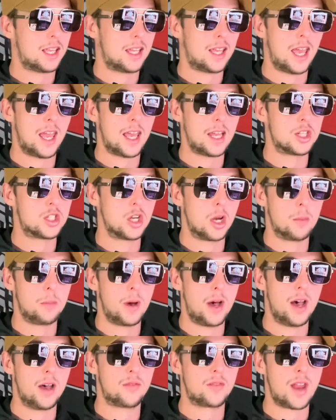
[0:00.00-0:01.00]
can't jump
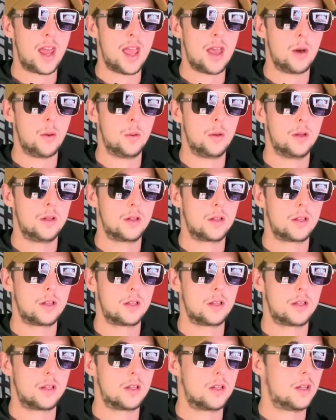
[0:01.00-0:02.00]
off now.
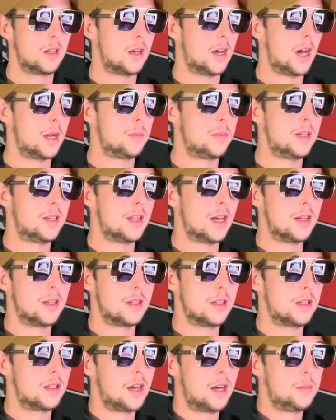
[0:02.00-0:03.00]
I'd be
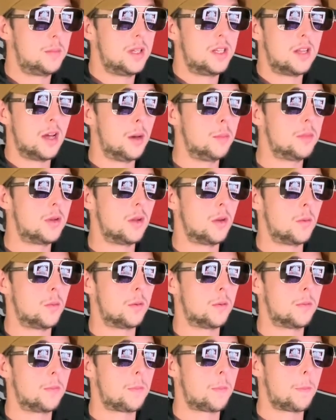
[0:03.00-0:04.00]
dumb to.
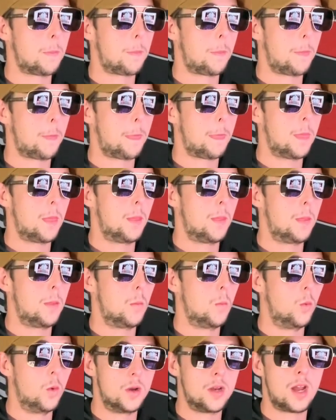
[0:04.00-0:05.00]

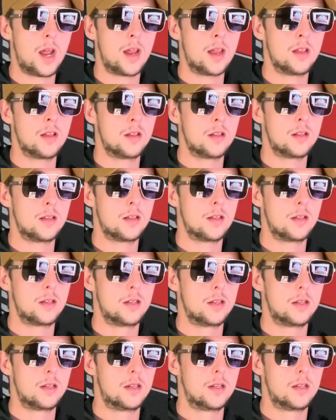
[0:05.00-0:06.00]
Wouldn't I?
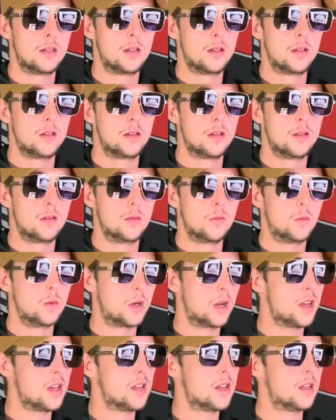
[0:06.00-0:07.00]
Would
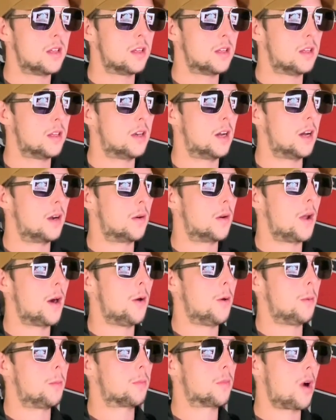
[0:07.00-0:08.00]
I? I don't
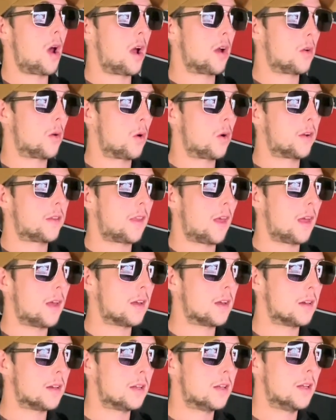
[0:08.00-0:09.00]
know. Brian
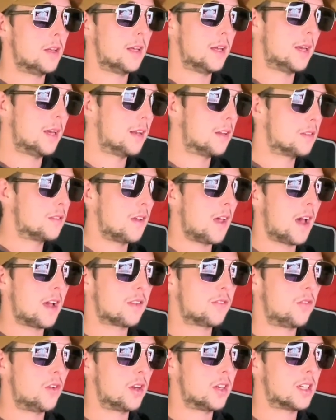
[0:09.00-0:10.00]
Ortega, in his
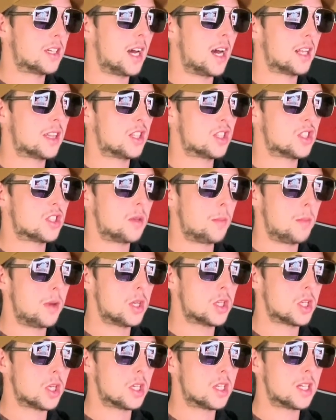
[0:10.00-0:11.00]
last fight, got the
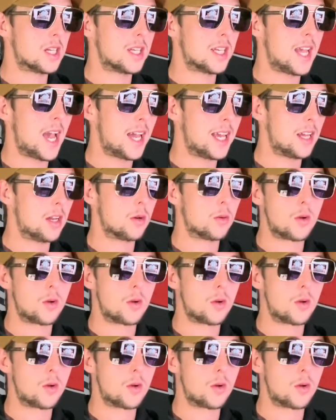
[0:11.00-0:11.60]
submission to Yair